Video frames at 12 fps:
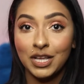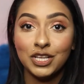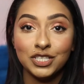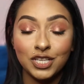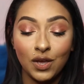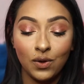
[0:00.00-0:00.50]

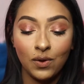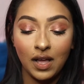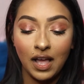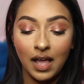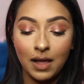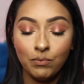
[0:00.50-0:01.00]
so
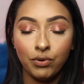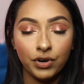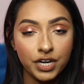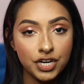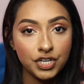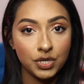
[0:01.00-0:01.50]
I'm
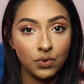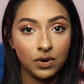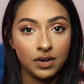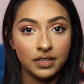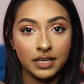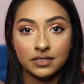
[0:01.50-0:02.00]
pretty
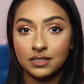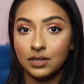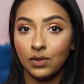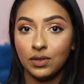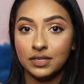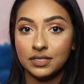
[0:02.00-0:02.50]
sure they
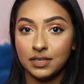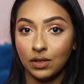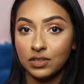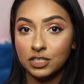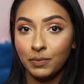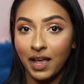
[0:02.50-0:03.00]
still sell
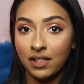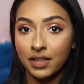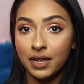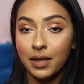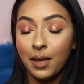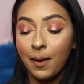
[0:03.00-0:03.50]
this
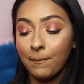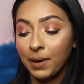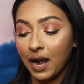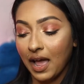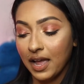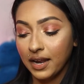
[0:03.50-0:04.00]
palette,
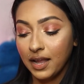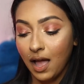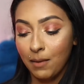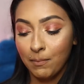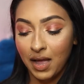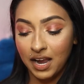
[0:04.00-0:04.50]
but I
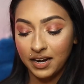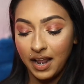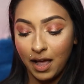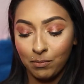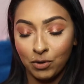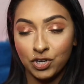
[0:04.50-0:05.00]
got mine
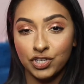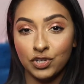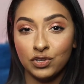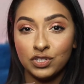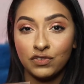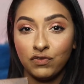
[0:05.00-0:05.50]
at
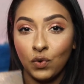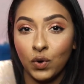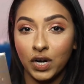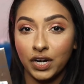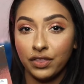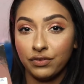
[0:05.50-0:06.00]
Marshall's
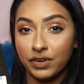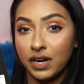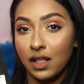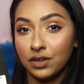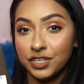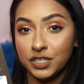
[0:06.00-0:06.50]
for
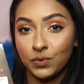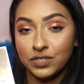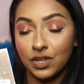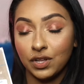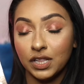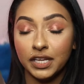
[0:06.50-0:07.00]
$3. It was
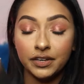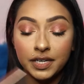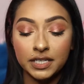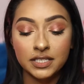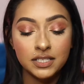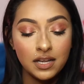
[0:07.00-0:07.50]
on
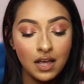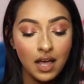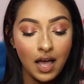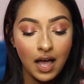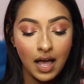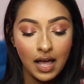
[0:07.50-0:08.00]
clearance.
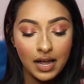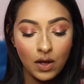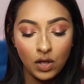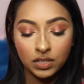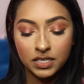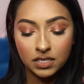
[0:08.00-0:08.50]
I
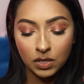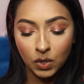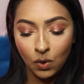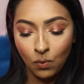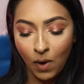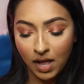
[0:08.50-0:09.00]
hauled this a
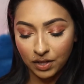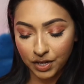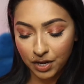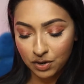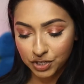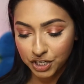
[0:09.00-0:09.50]
little while
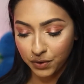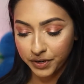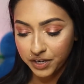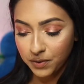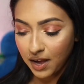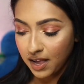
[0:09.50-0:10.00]
ago showing
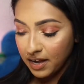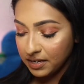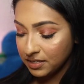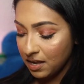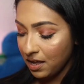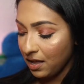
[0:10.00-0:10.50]
you
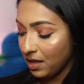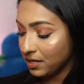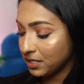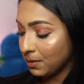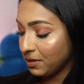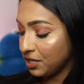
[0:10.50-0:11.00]
guys.
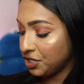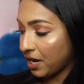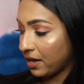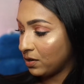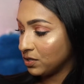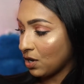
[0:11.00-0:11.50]
Some of the
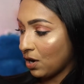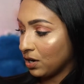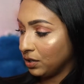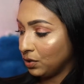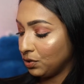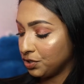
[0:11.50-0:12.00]
shadows are a
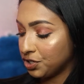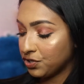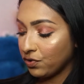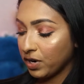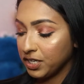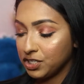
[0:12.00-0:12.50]
little
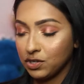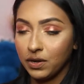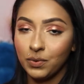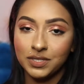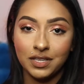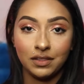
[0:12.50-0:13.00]
destroyed, so it
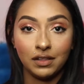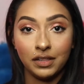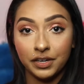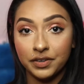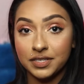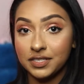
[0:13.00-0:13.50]
was in the
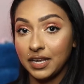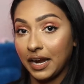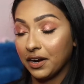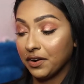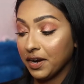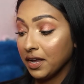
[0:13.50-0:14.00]
clearance
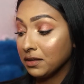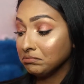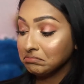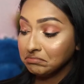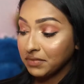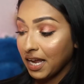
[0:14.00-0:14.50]
area.
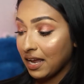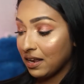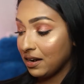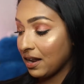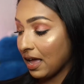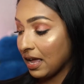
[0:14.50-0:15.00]

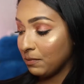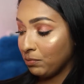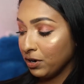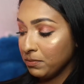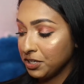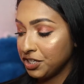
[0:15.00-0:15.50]
And I
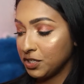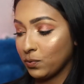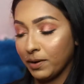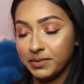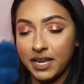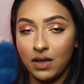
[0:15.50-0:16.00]
pretty much just
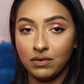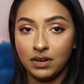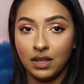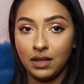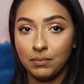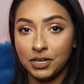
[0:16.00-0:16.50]
wiped
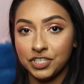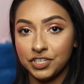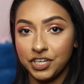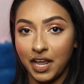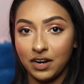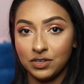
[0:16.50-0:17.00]
down a bunch of
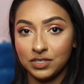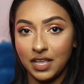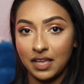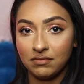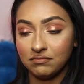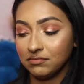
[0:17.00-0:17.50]
shadows
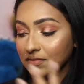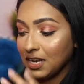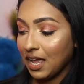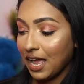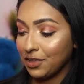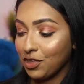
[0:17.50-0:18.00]
that
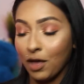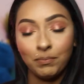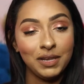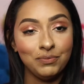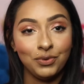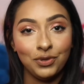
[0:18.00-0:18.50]
I thought
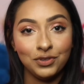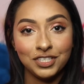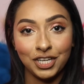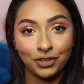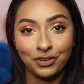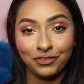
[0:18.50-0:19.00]
people
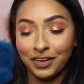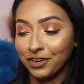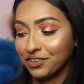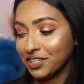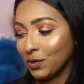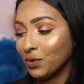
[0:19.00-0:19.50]
stuck their
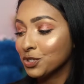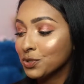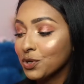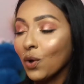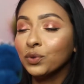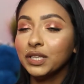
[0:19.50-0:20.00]
fingers in, which was
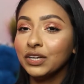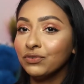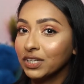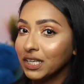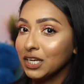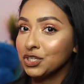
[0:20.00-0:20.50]
only
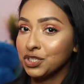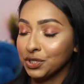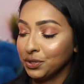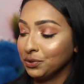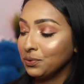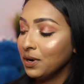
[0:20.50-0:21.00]
really
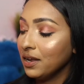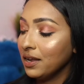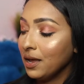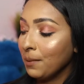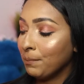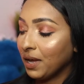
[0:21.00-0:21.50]
2.
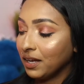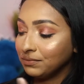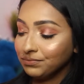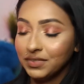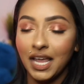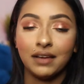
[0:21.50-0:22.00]
But
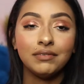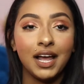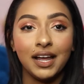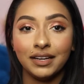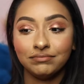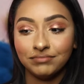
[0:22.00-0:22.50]
yeah,
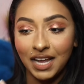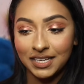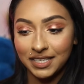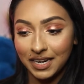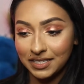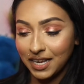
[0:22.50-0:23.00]
I
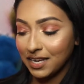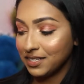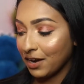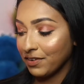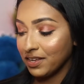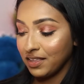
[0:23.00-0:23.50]
sanitized
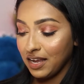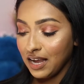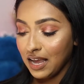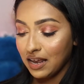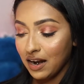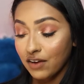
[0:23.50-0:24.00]
everything
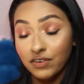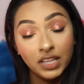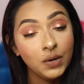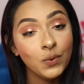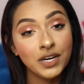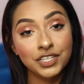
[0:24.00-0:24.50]
and I really
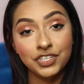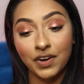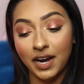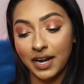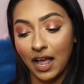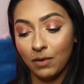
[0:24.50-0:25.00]
wanted to
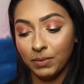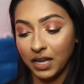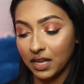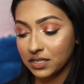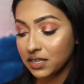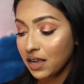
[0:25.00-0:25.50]
try it out
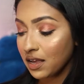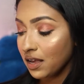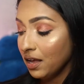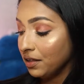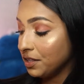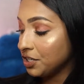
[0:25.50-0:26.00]
because
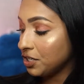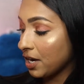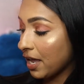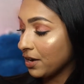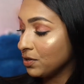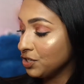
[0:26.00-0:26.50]
the
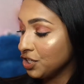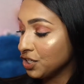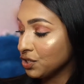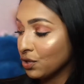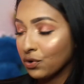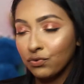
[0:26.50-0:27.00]
shadows
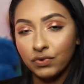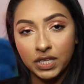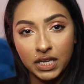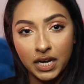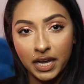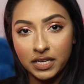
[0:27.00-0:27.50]
just look
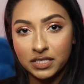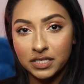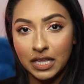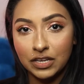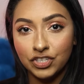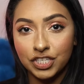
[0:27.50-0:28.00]
really nice.
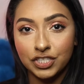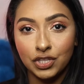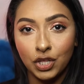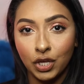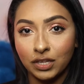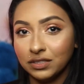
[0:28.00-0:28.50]
They just
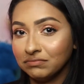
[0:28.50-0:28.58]
look